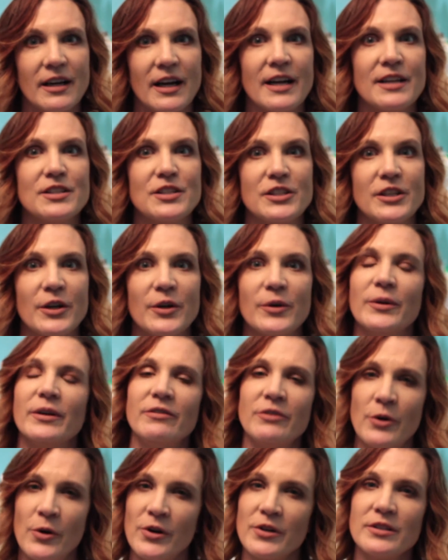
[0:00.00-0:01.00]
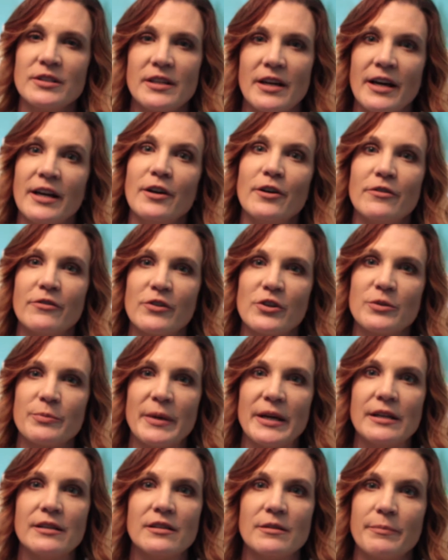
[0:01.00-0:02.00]
And so of course I
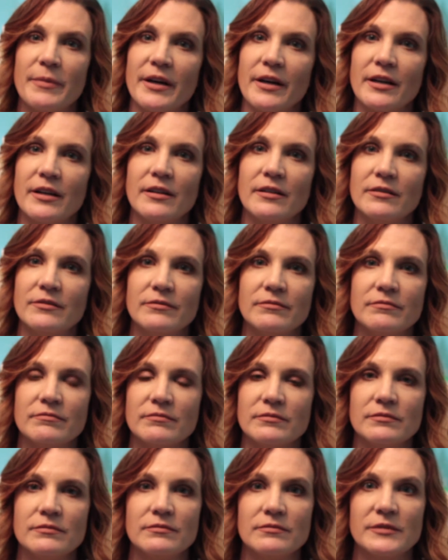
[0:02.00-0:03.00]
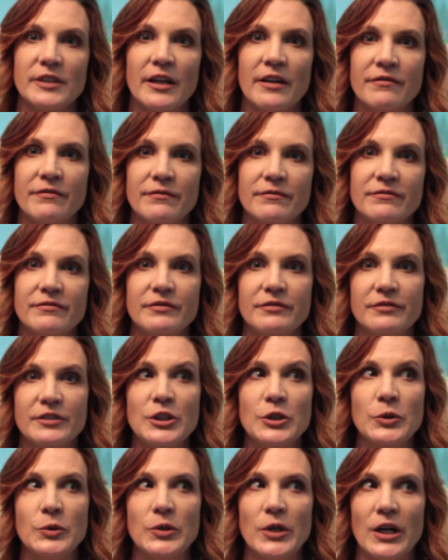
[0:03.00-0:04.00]
overspent by a
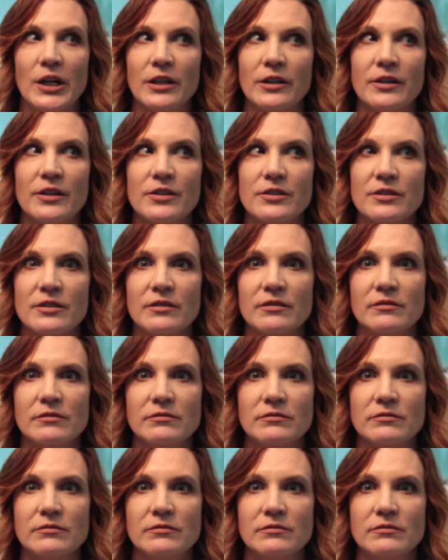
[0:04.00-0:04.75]
few dollars